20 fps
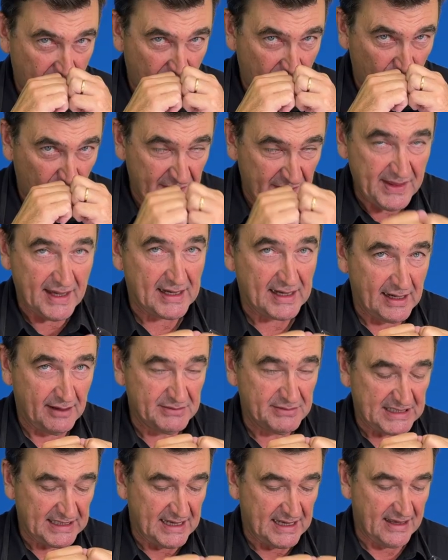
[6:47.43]
When they're clumped
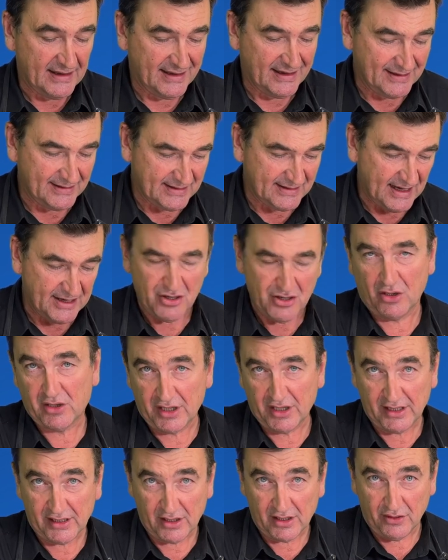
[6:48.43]
together, they're not going
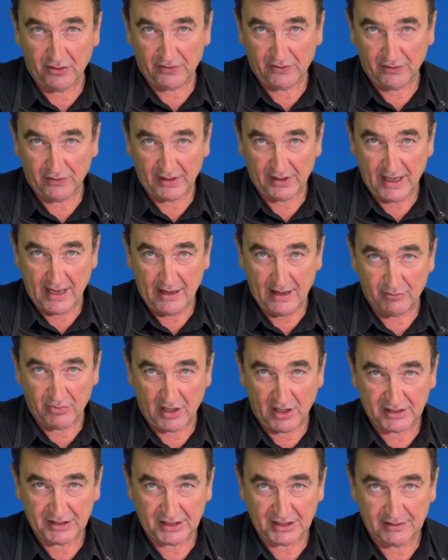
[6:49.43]
to go through the
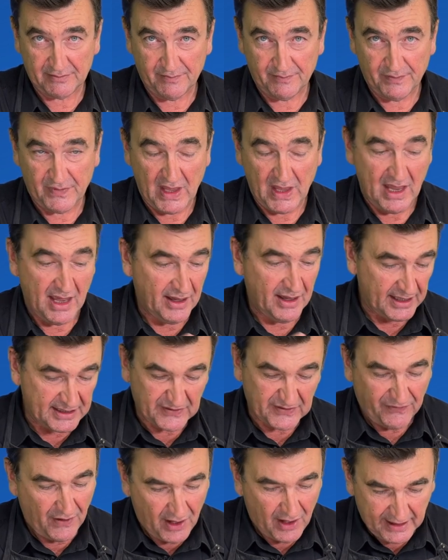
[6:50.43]
airbrush. It's
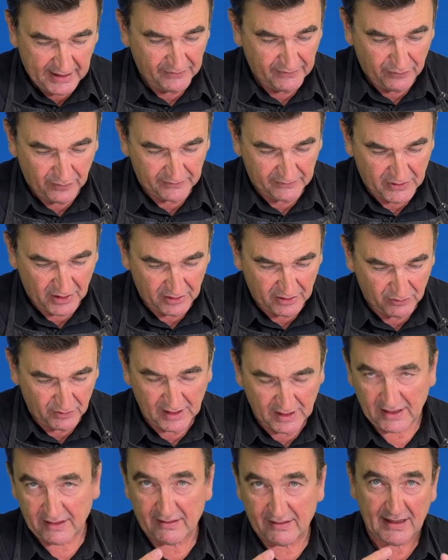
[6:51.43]
fine if we've got a
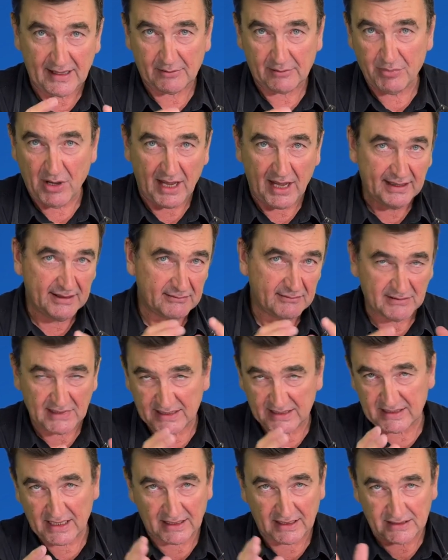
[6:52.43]
really thick paint.
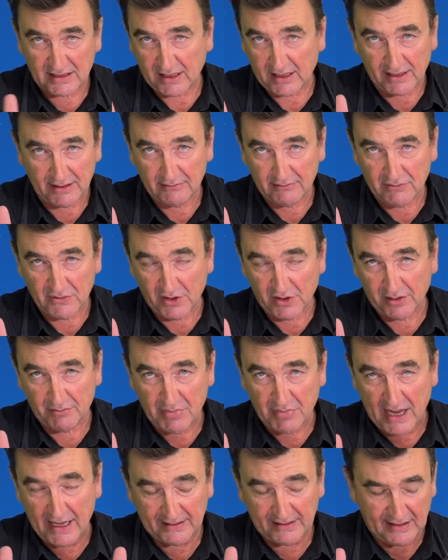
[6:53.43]
That's actually not a
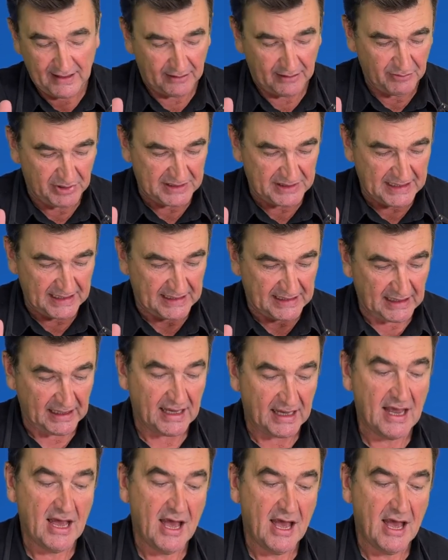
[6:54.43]
bad thing particularly.